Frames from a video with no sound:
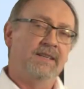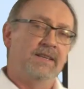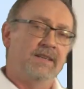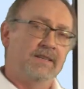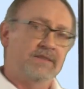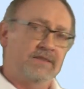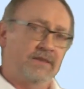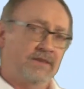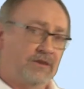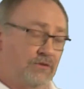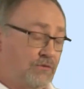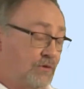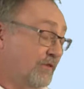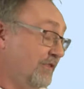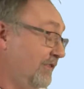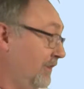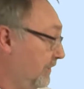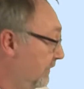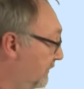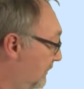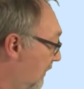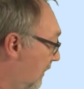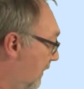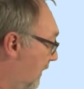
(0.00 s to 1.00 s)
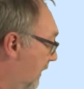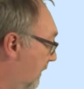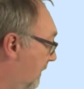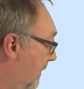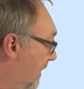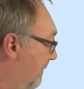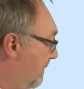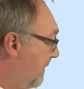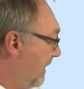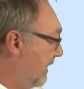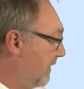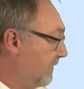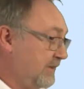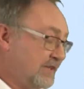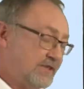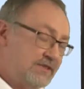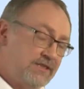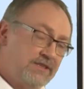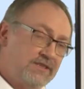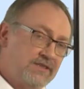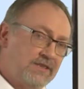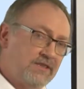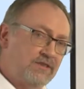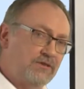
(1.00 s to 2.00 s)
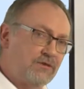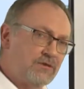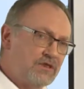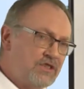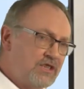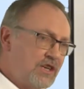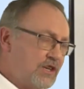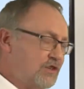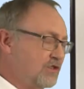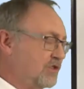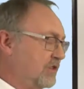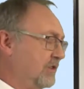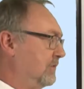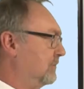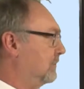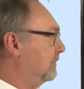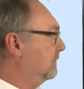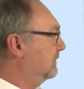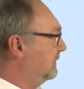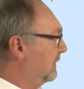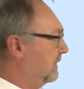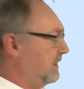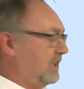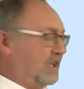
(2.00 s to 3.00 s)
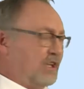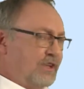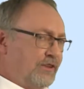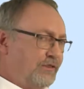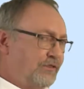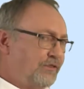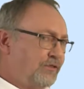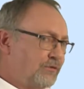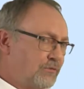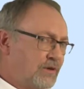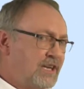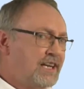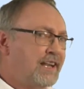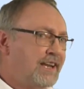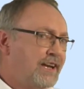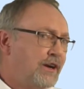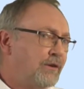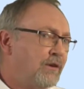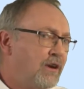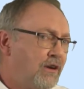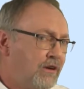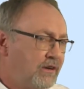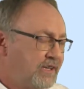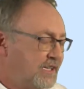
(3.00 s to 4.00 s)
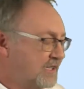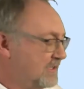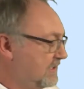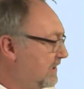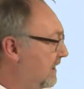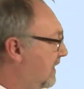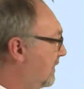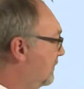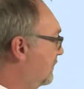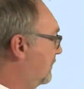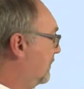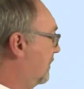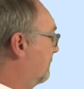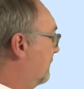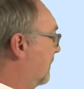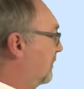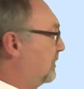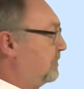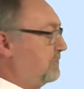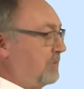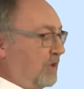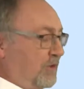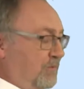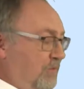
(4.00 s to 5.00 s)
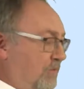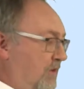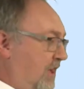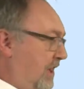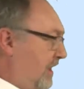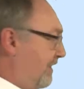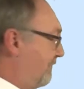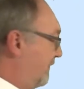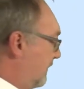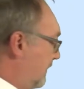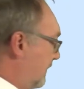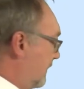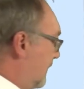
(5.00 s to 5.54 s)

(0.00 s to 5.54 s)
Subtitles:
So I'm going to draw a little diagram now. This is a traditional three-layer architecture that most people have in the